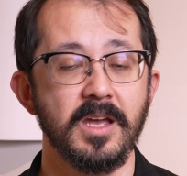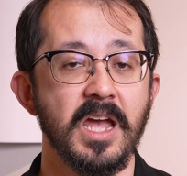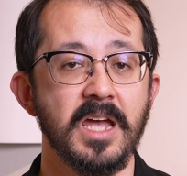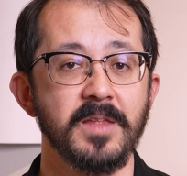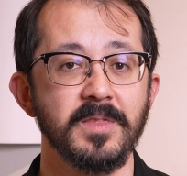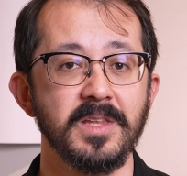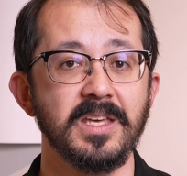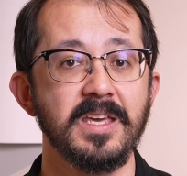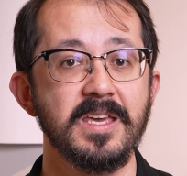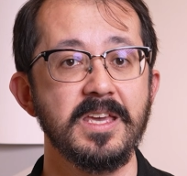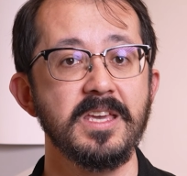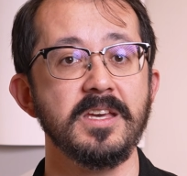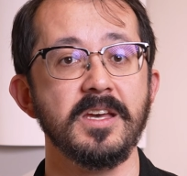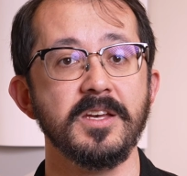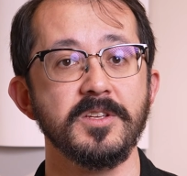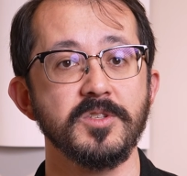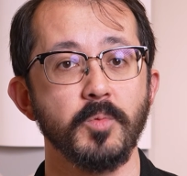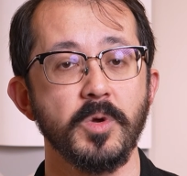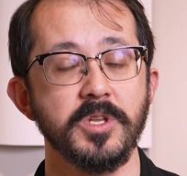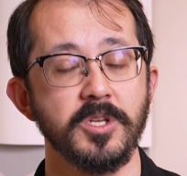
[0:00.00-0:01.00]
And the key
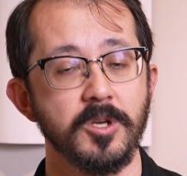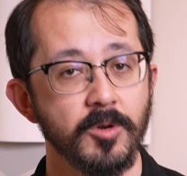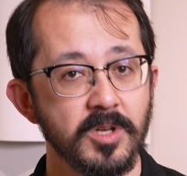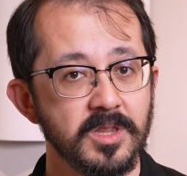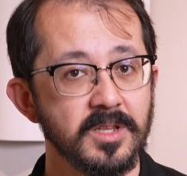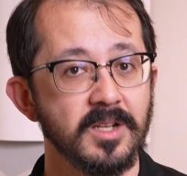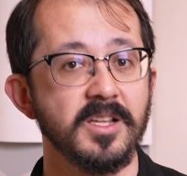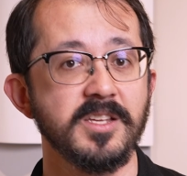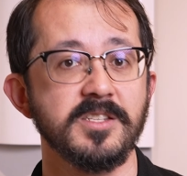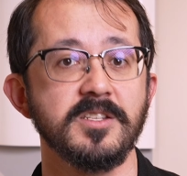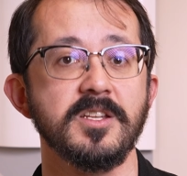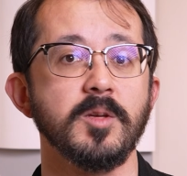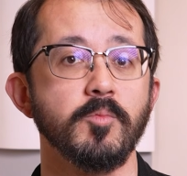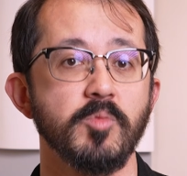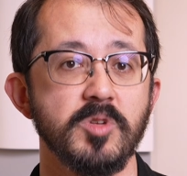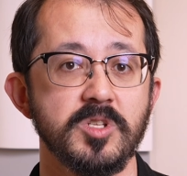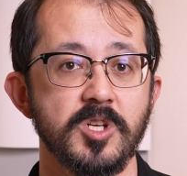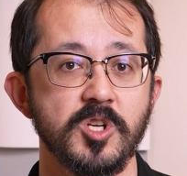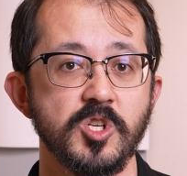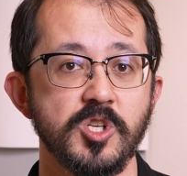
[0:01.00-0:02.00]
is when you're in the listening
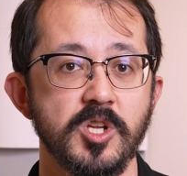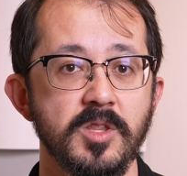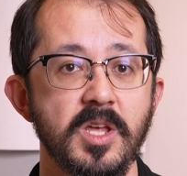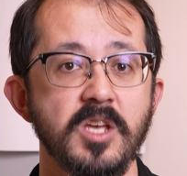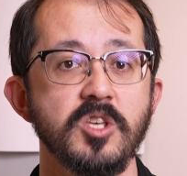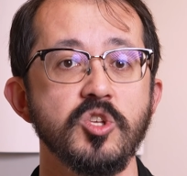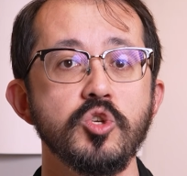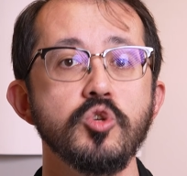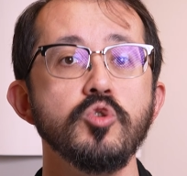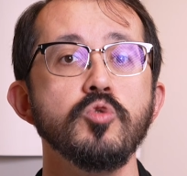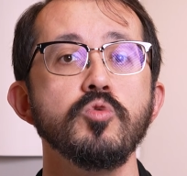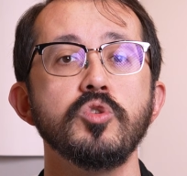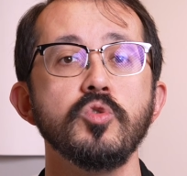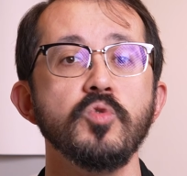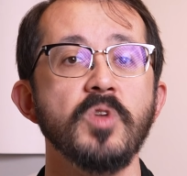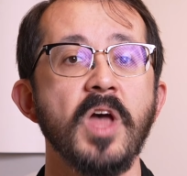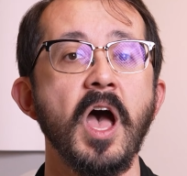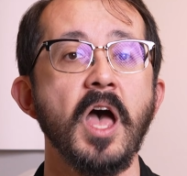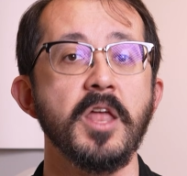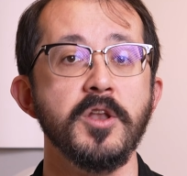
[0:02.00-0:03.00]
position that you
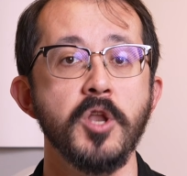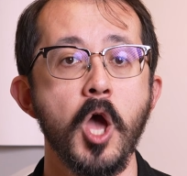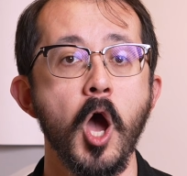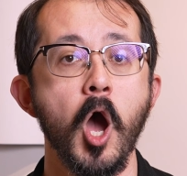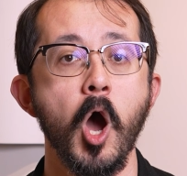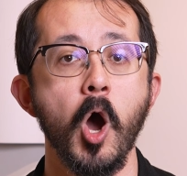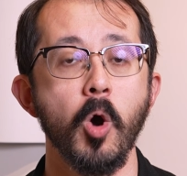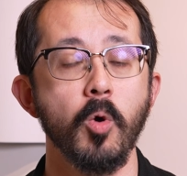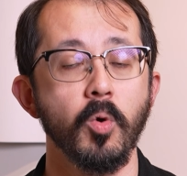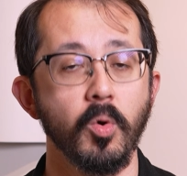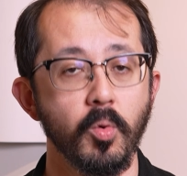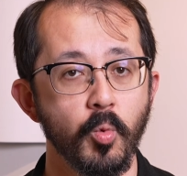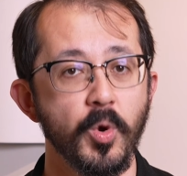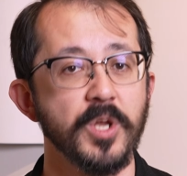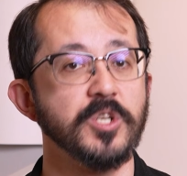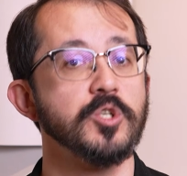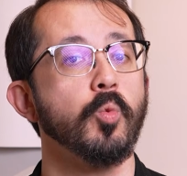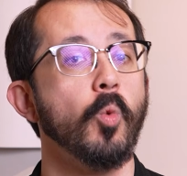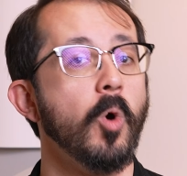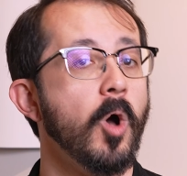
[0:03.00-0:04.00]
do not know
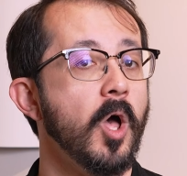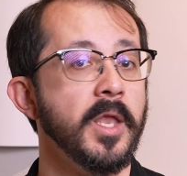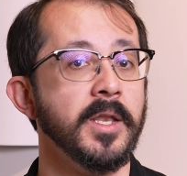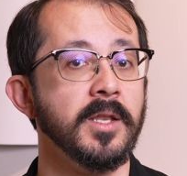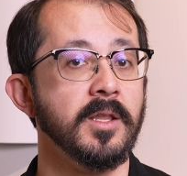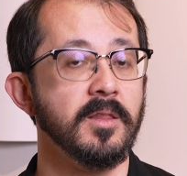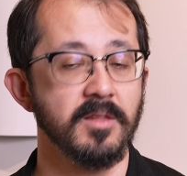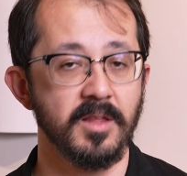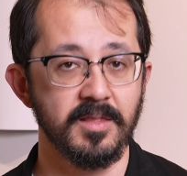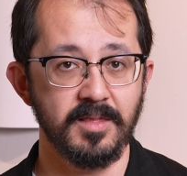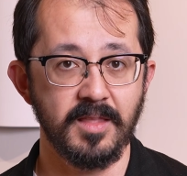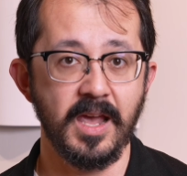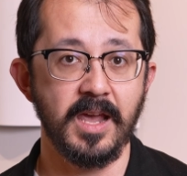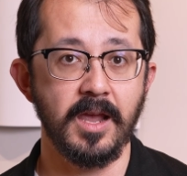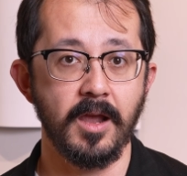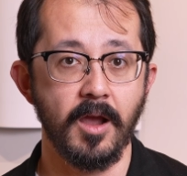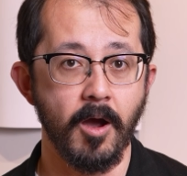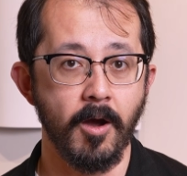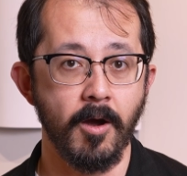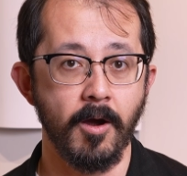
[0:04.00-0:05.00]
which one that
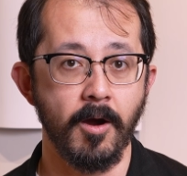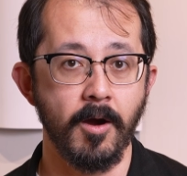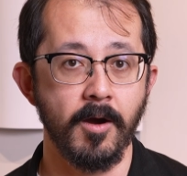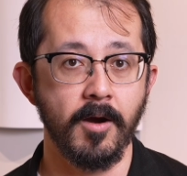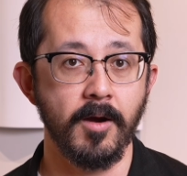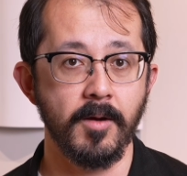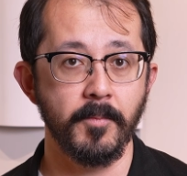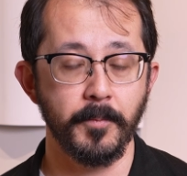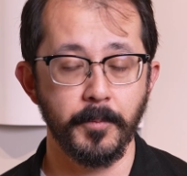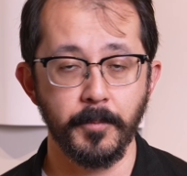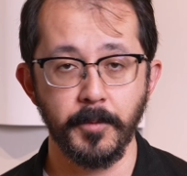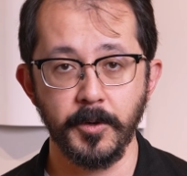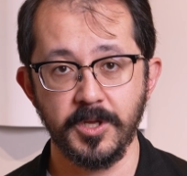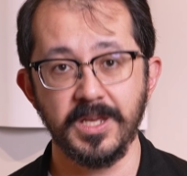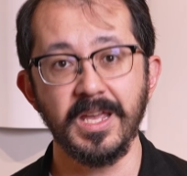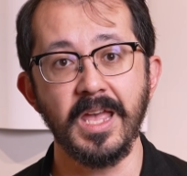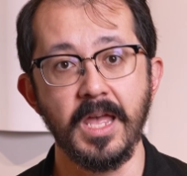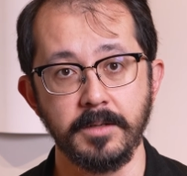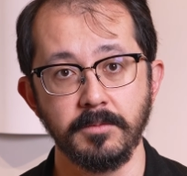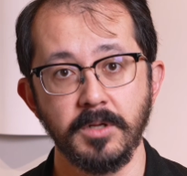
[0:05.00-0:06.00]
they are
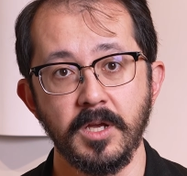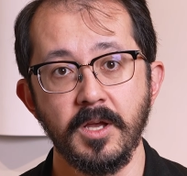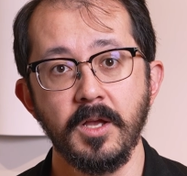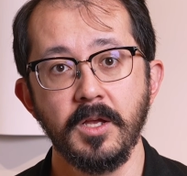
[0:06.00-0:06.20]
putting in.